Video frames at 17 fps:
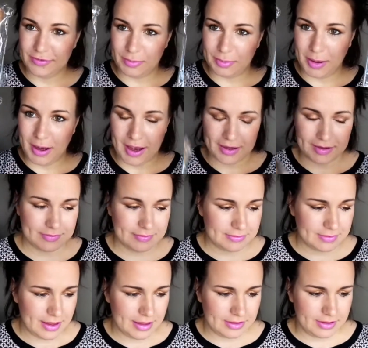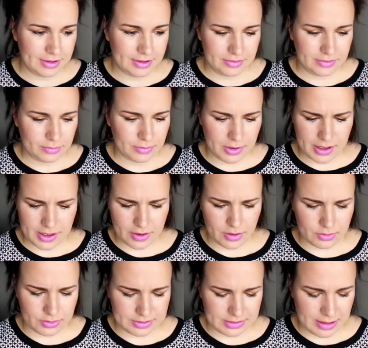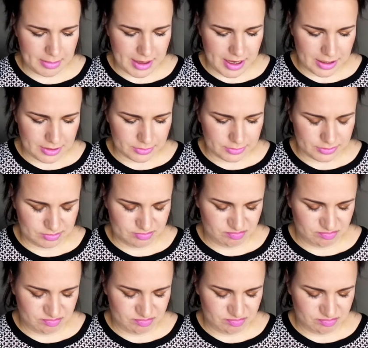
2 packs, and these were only about,